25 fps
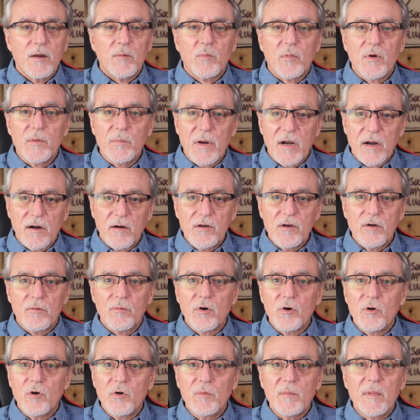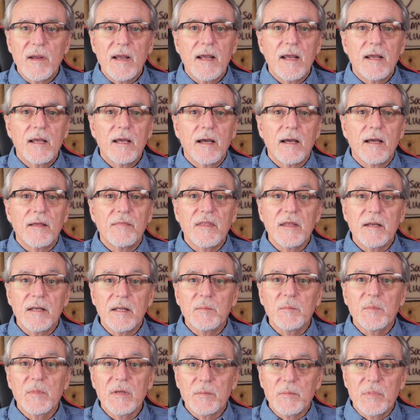prepare your room and then
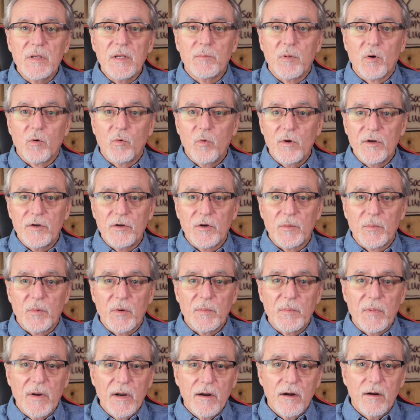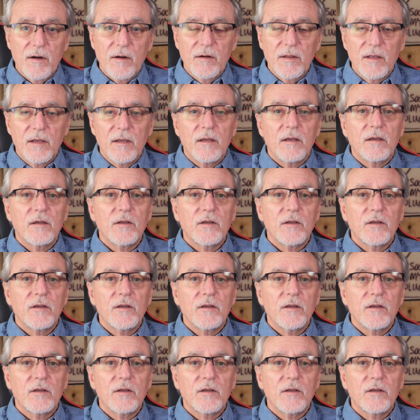admit people when you're prepared,